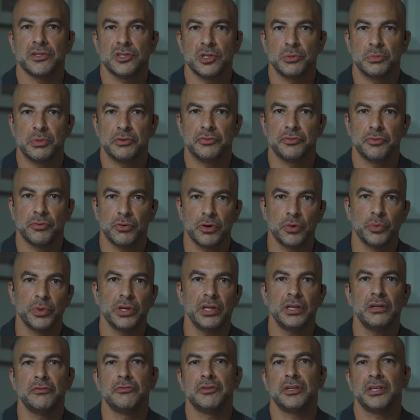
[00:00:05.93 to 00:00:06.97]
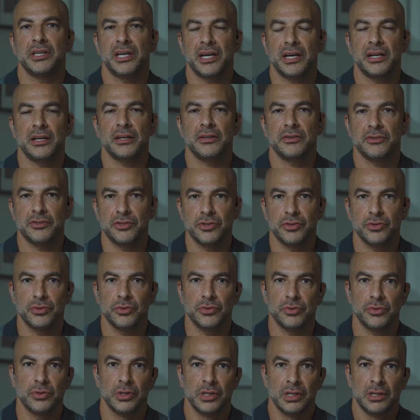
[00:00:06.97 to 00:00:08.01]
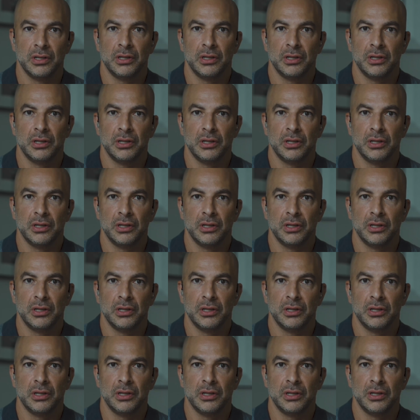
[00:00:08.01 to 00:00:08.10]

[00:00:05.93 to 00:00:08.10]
So before we even get into